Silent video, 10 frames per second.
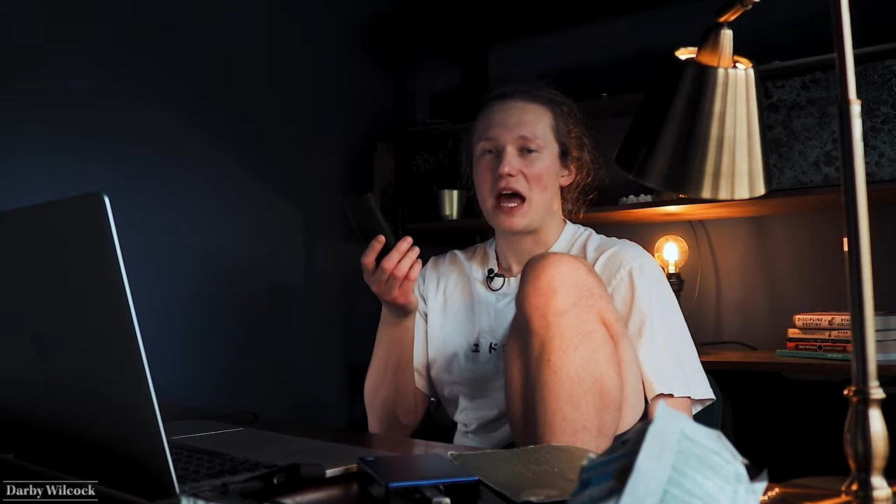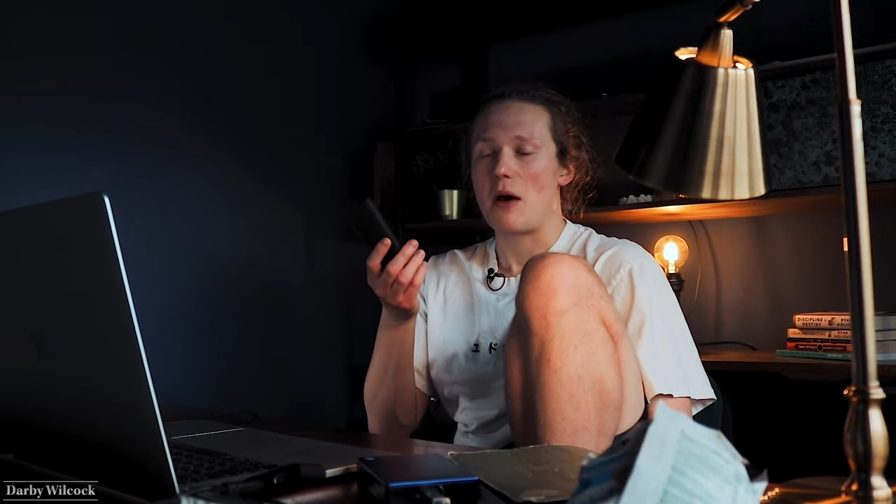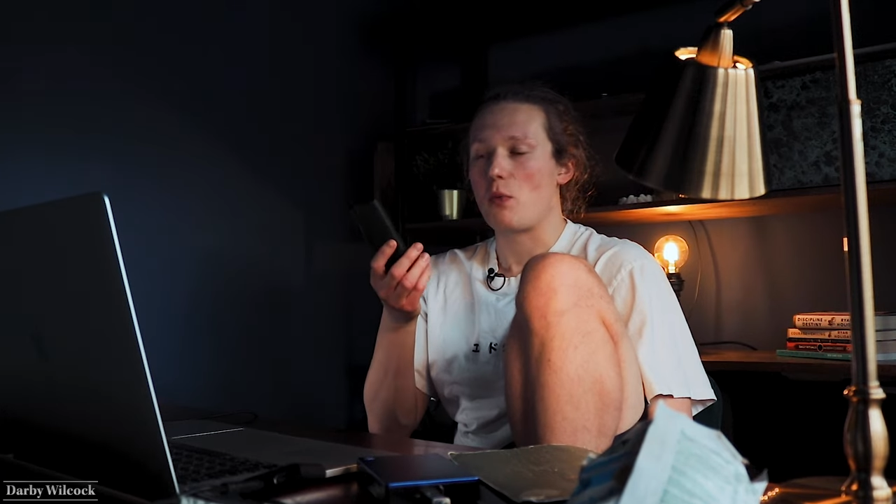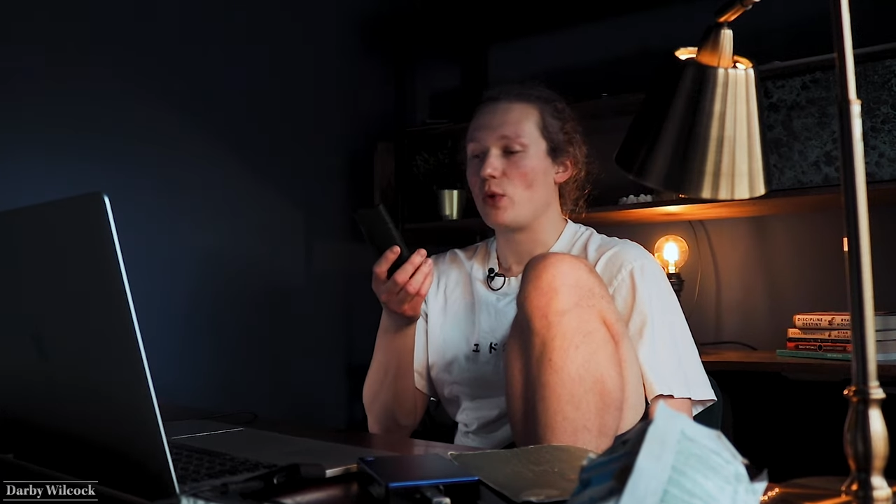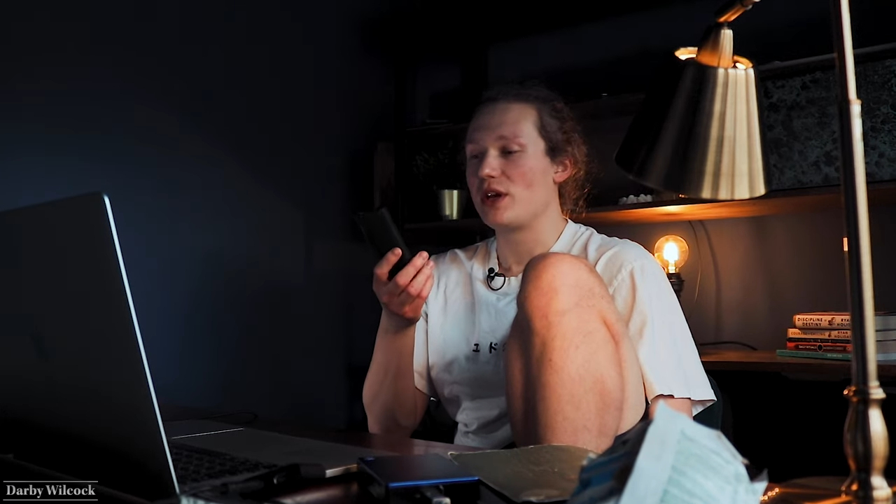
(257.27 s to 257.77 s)

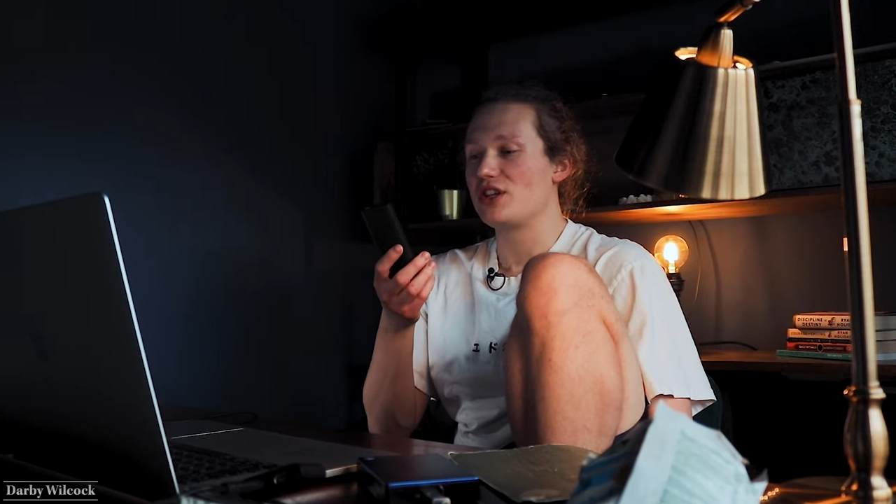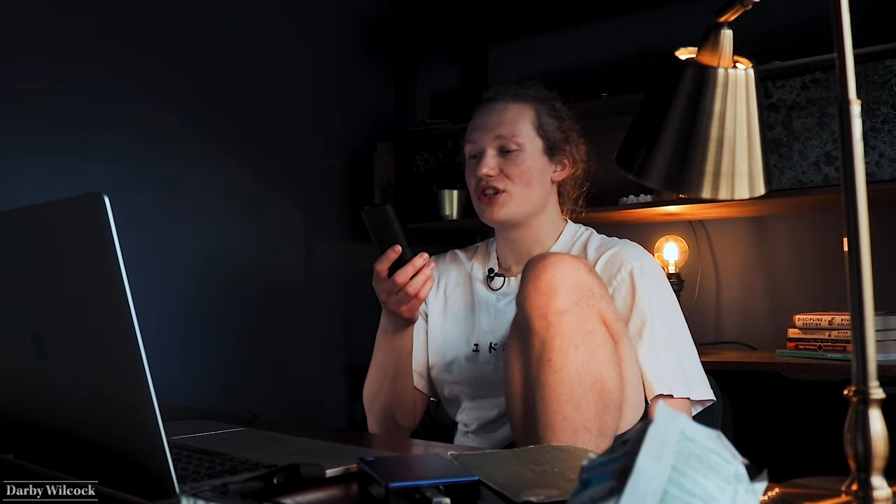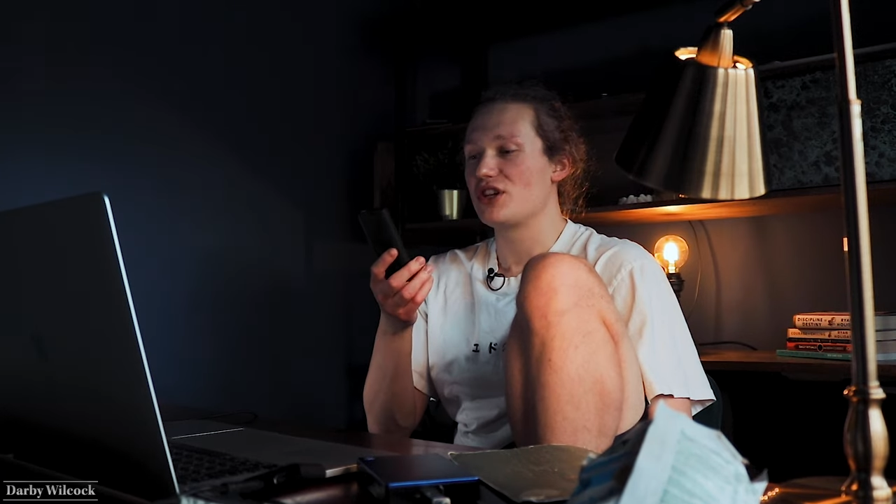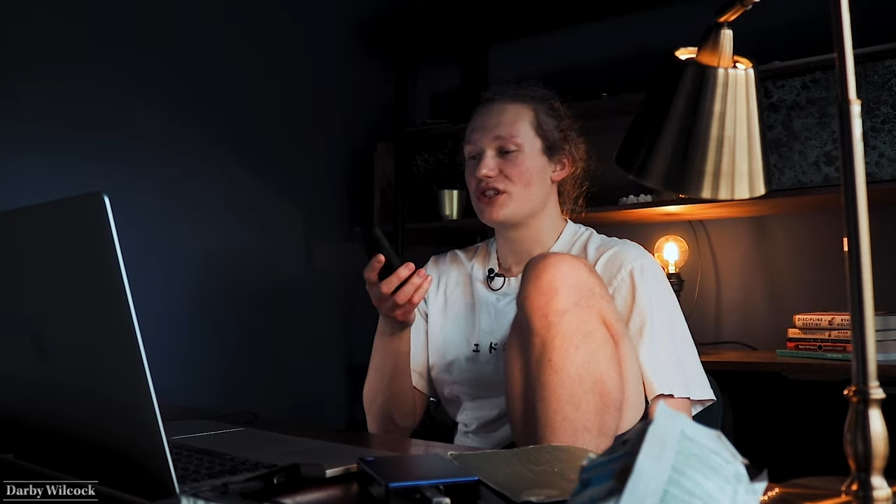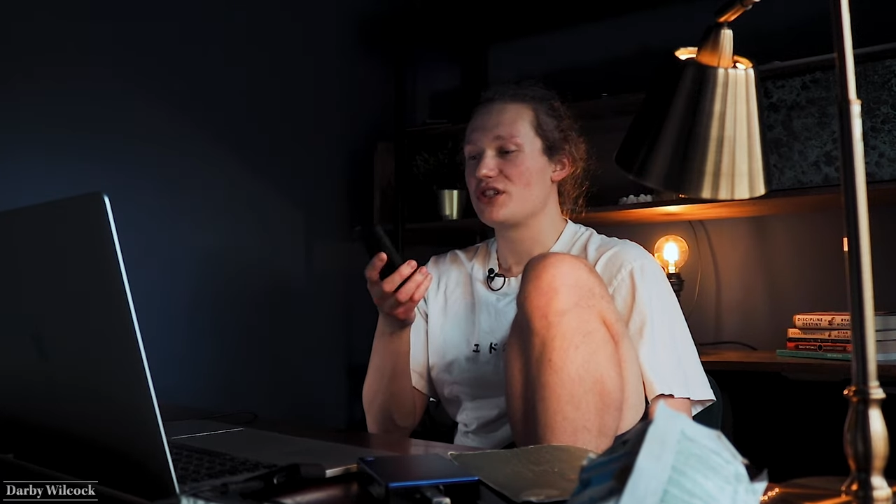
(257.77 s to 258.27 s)
that we
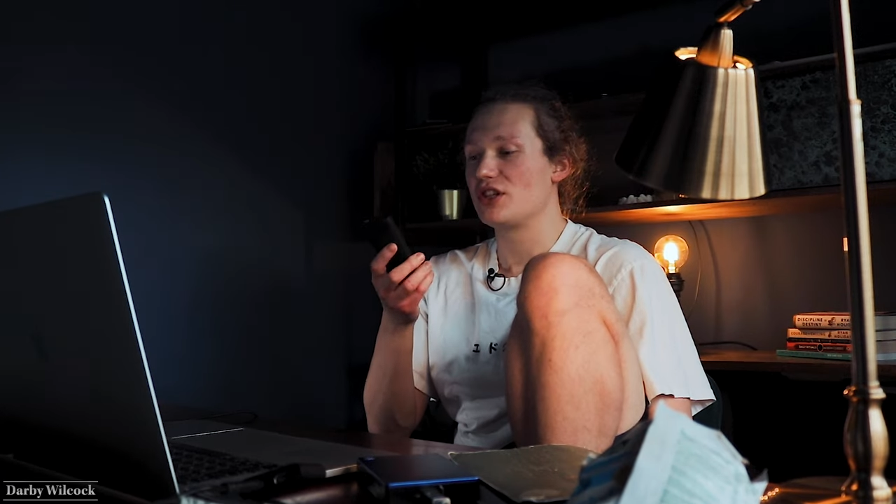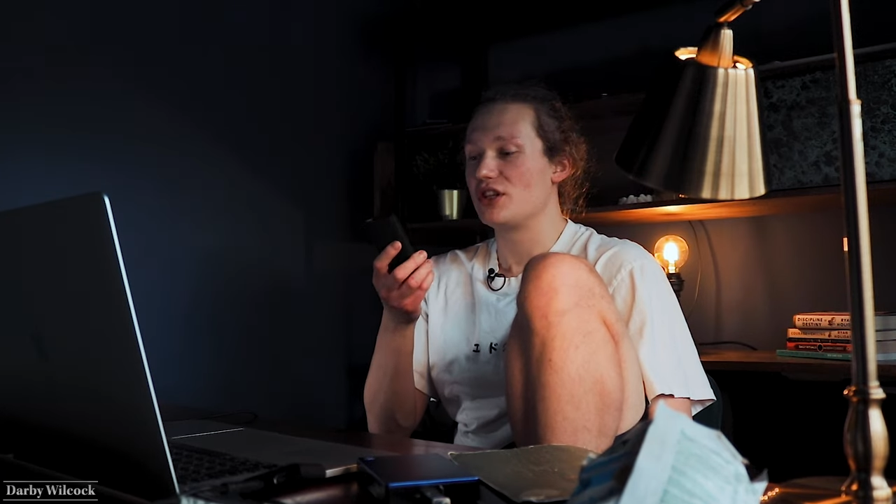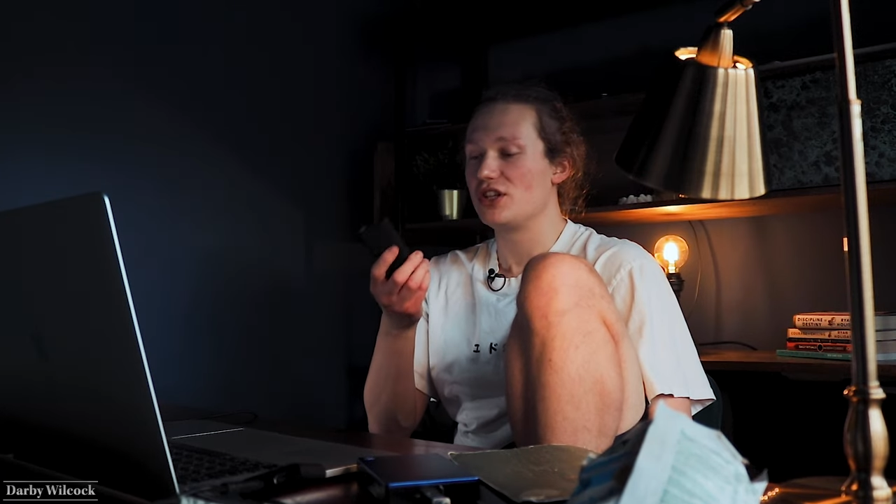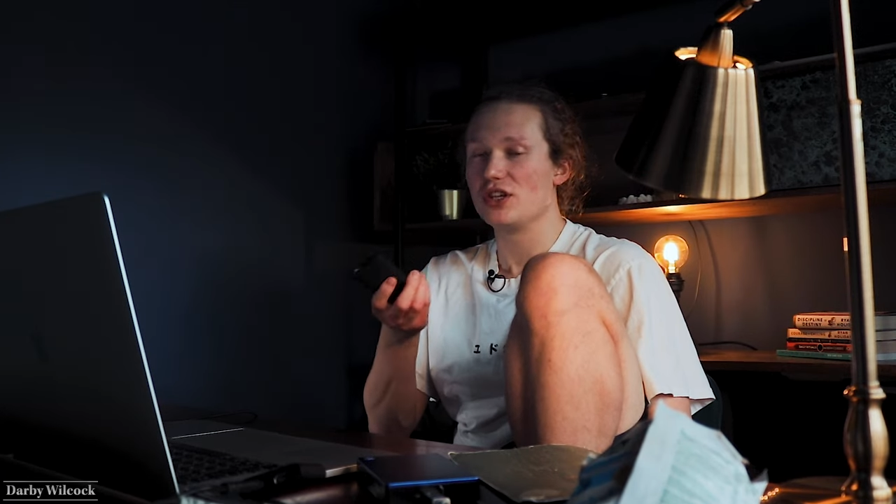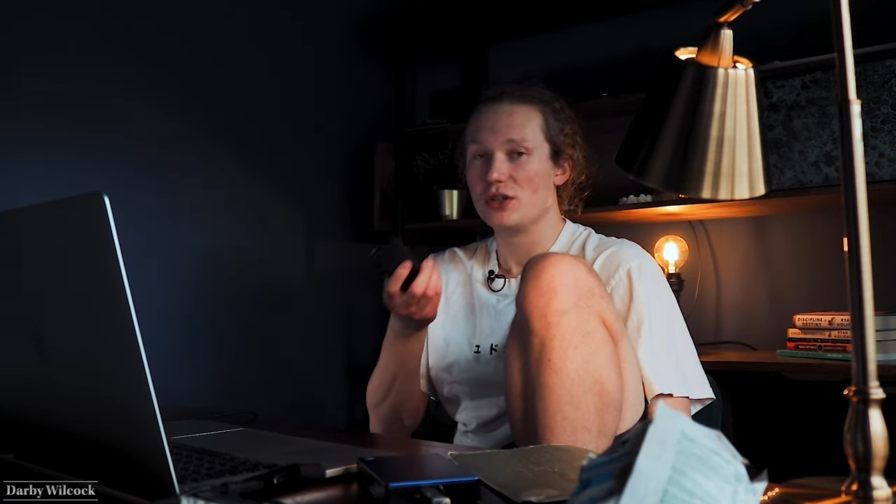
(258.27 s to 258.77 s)
just
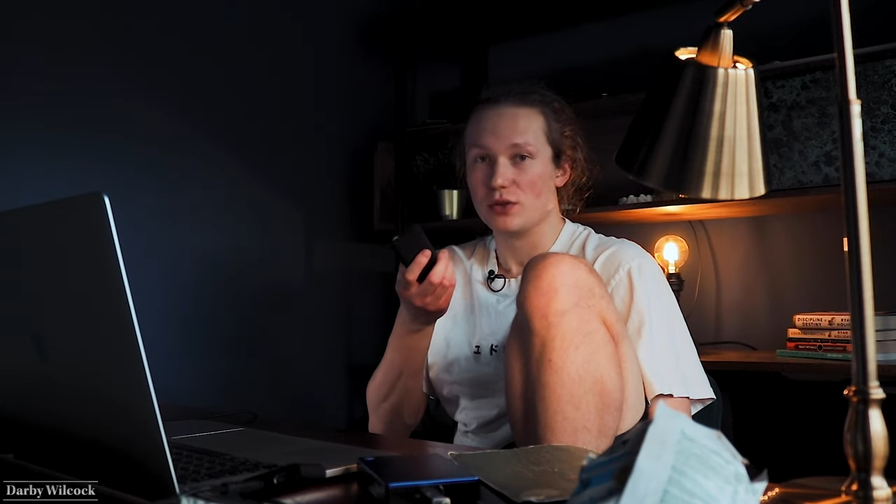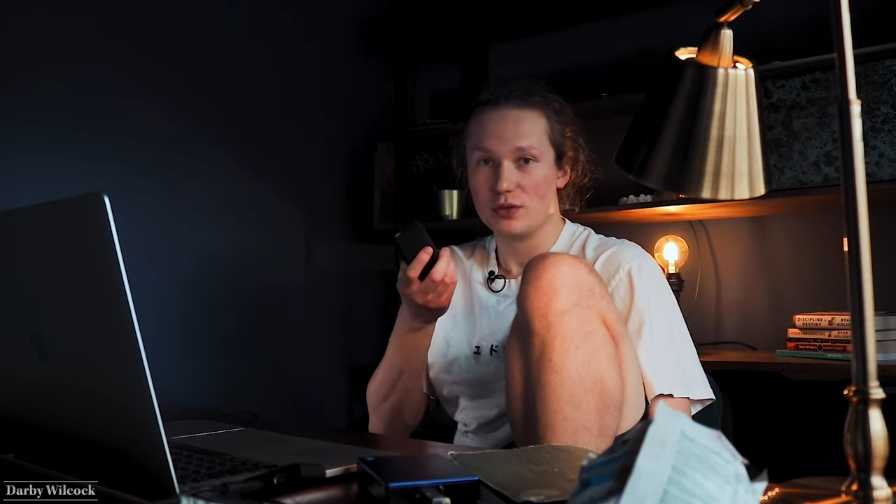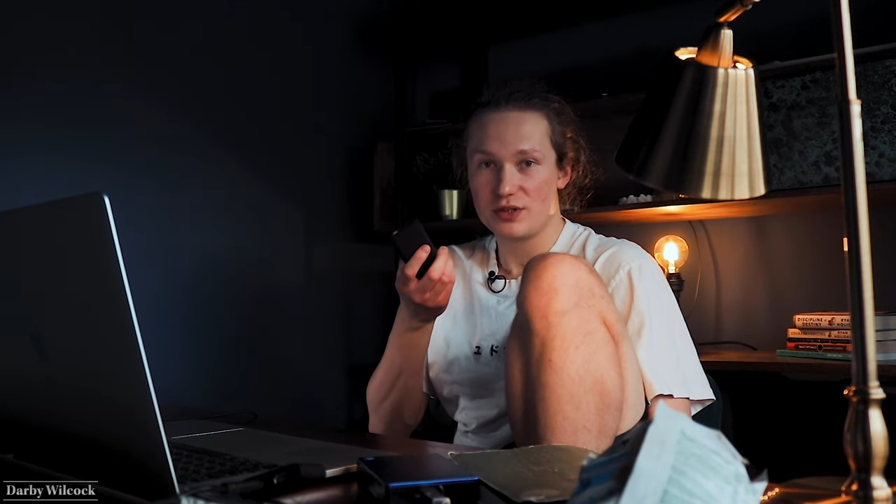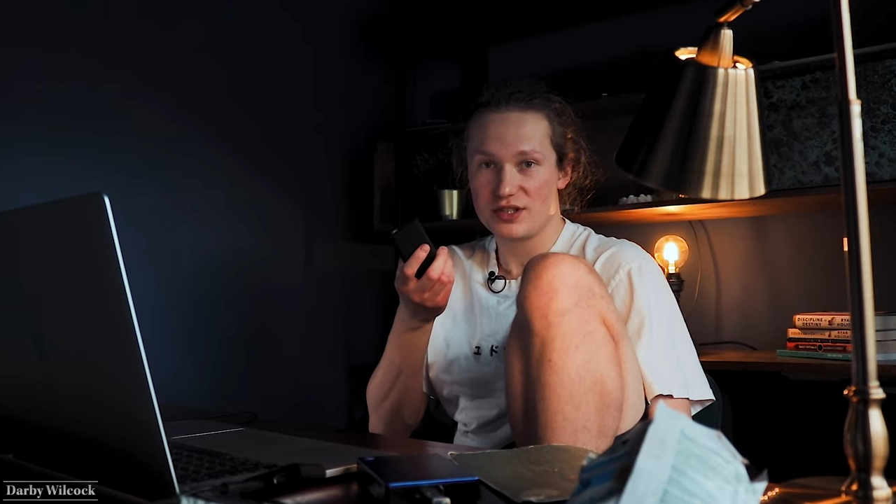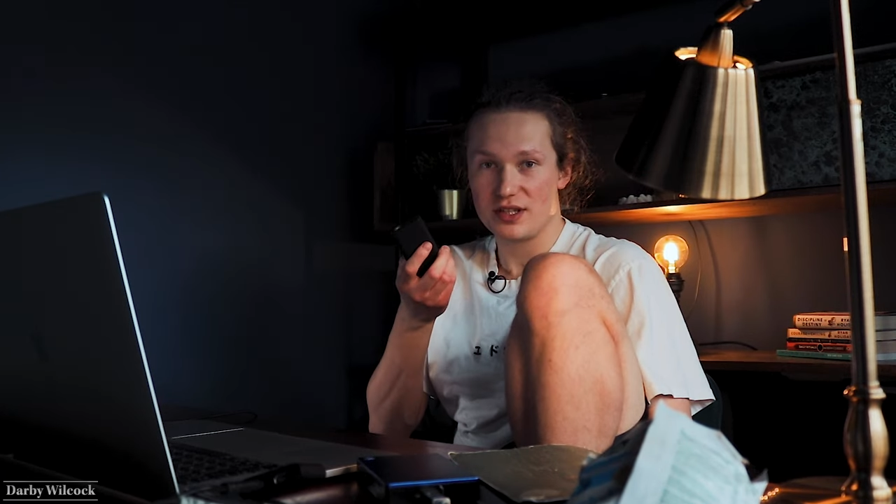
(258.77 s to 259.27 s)

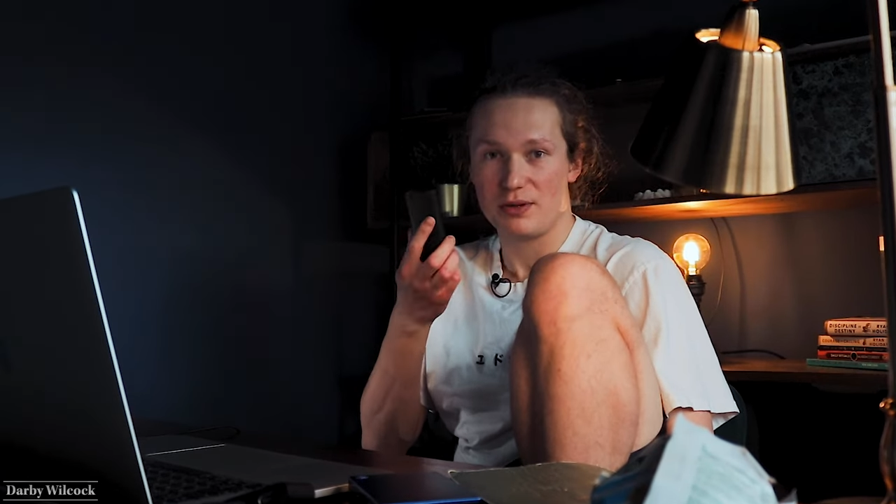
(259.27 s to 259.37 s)
use,